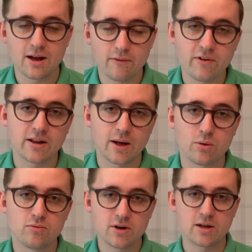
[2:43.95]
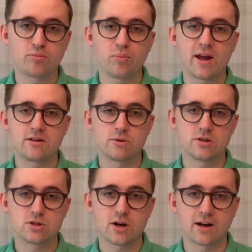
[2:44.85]
I think that will really play to his
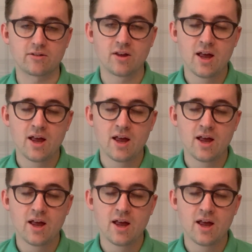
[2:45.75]
strengths,